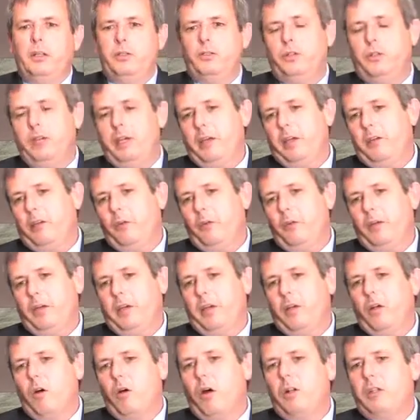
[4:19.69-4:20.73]
together with
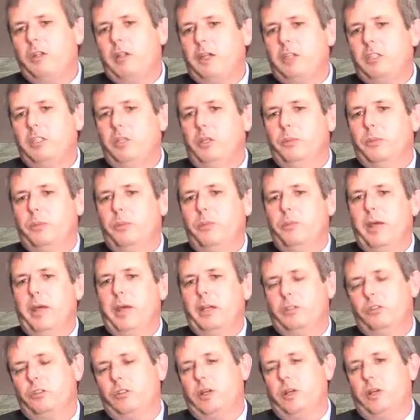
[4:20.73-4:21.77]
a contact chip and
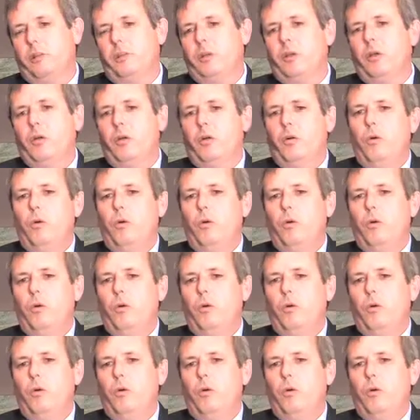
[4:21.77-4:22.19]
magstripe,